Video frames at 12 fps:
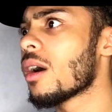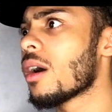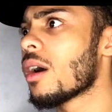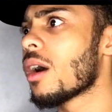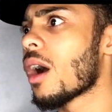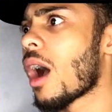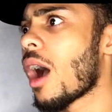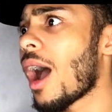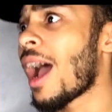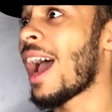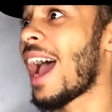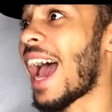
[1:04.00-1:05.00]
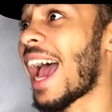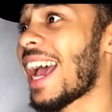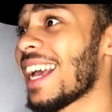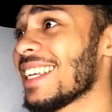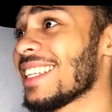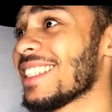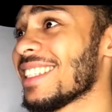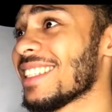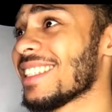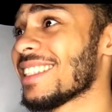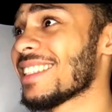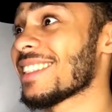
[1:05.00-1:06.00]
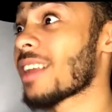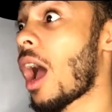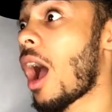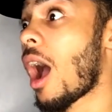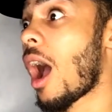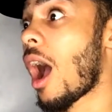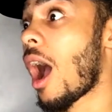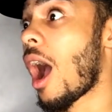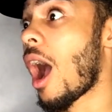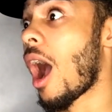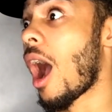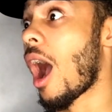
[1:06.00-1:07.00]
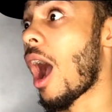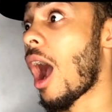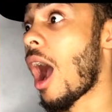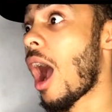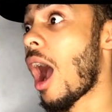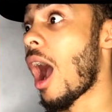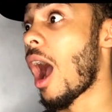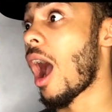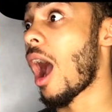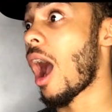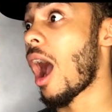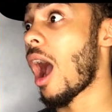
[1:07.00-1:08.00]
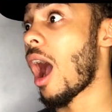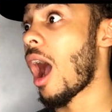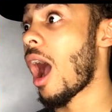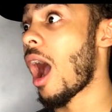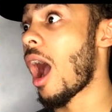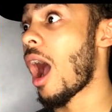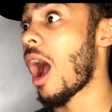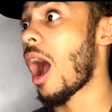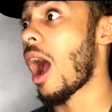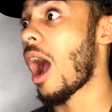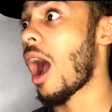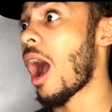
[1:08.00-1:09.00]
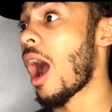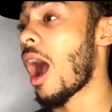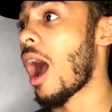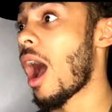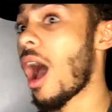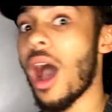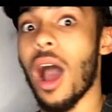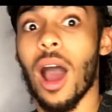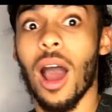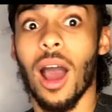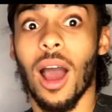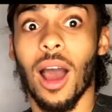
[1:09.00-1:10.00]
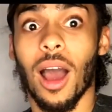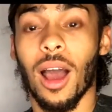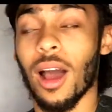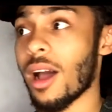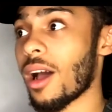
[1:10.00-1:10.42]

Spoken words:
Nothing is said.